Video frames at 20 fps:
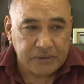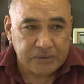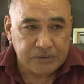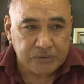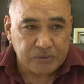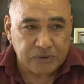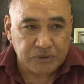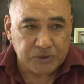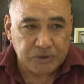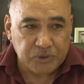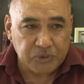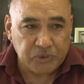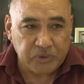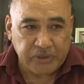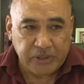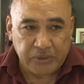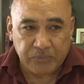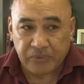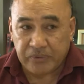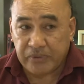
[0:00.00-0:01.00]
to ensure
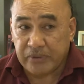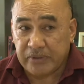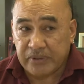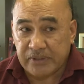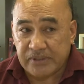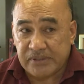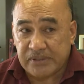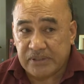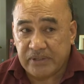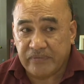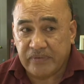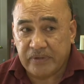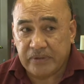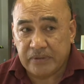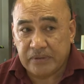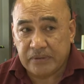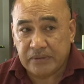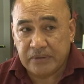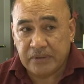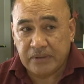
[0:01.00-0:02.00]
that within the
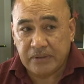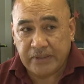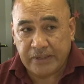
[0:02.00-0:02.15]
7